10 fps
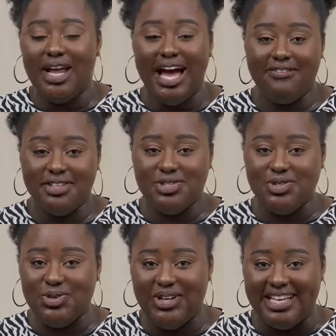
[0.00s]
have a
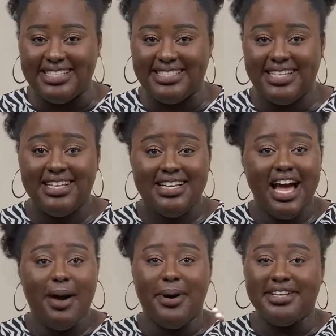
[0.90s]
to-do list,
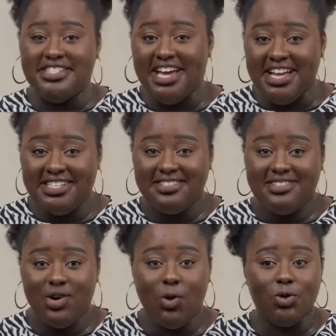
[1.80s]
about 10
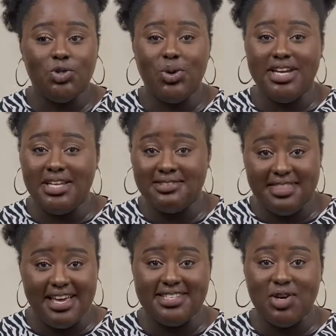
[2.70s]
or 20
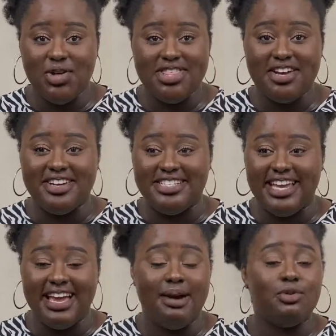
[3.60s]
things on there a
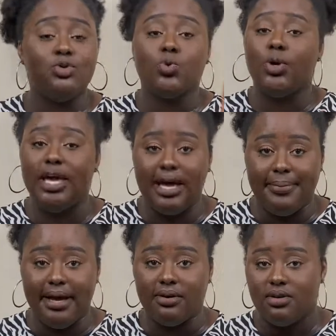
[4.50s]
day. I'm not talking
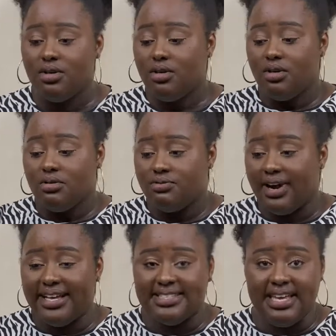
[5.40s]
about
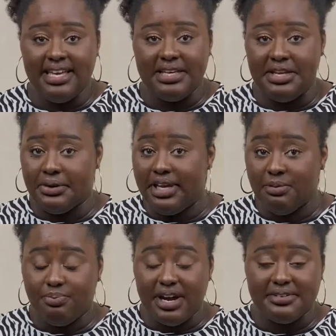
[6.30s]
writing,
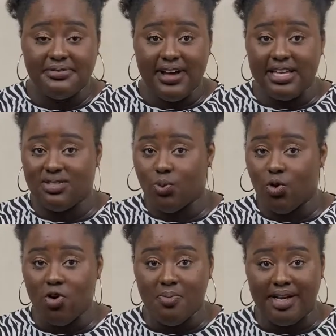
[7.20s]
eat breakfast,
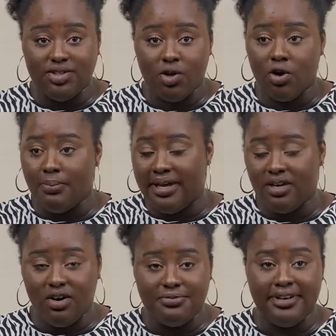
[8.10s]
walk my dog, make
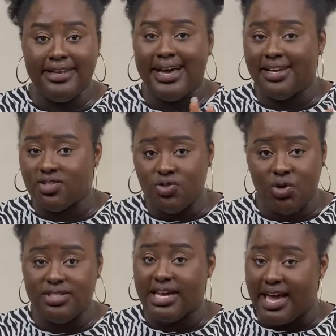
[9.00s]
coffee. That is
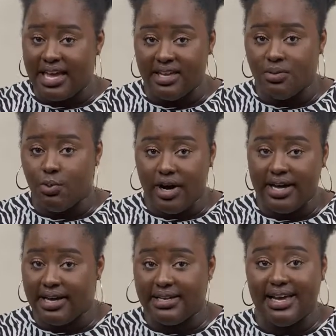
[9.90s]
not a
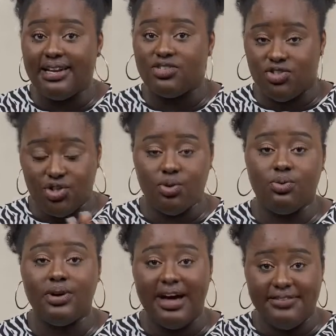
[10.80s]
work. That is
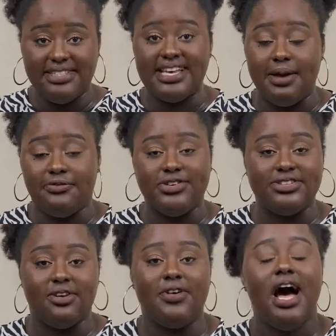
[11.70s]
you having time for
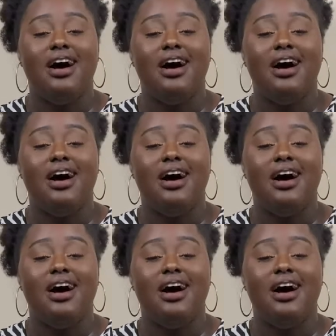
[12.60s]
yourself.